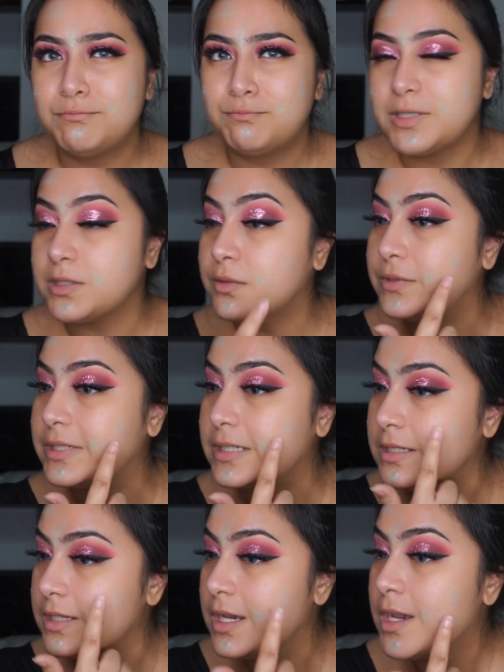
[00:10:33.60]
personal
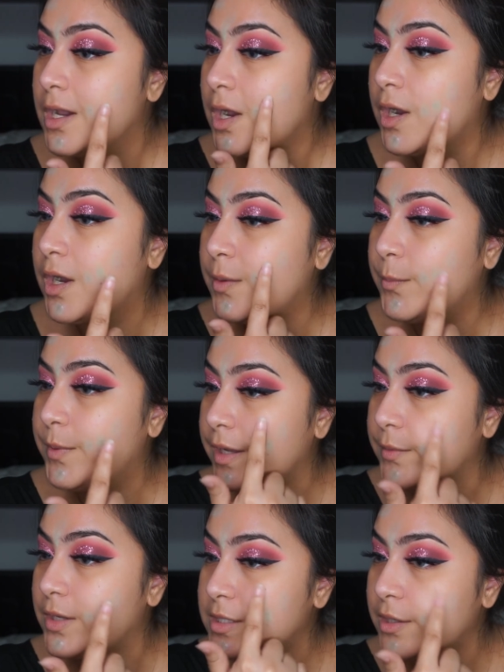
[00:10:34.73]
reasons.
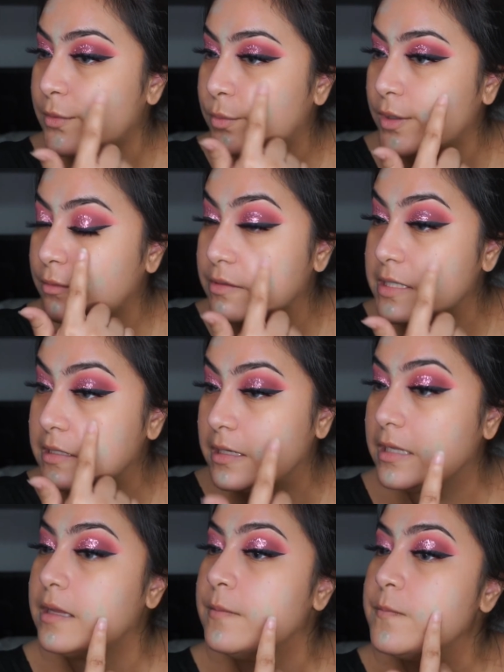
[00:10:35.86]
But I started work
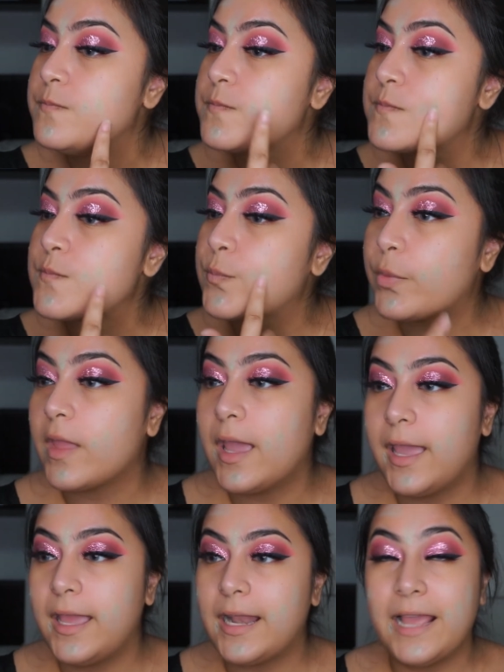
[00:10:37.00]
recently
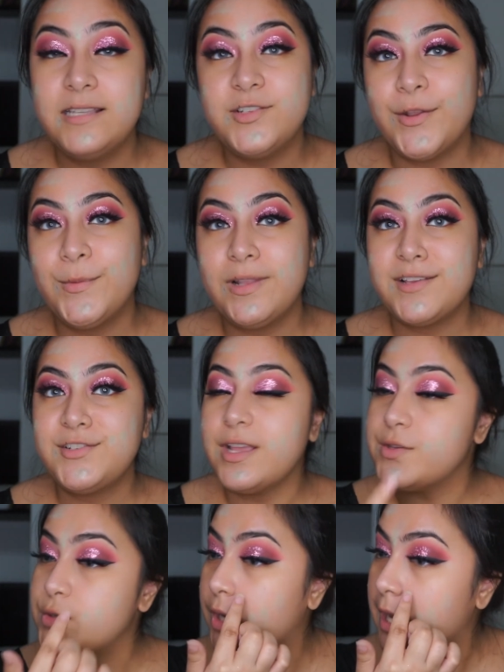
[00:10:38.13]
and I genuinely actually
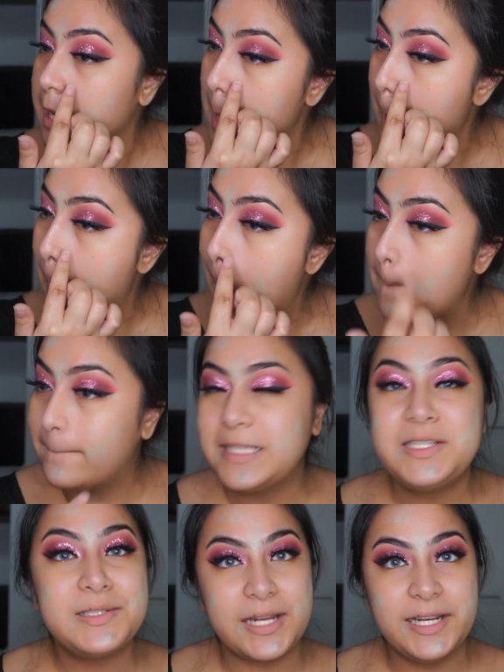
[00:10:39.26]
enjoy it. But it's
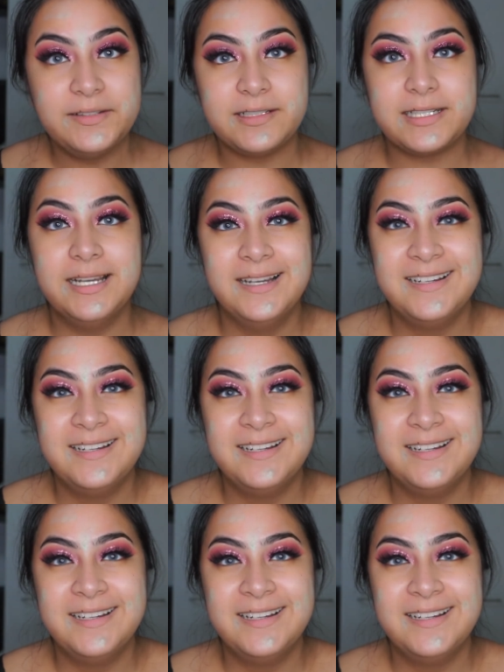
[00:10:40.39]
just tiring.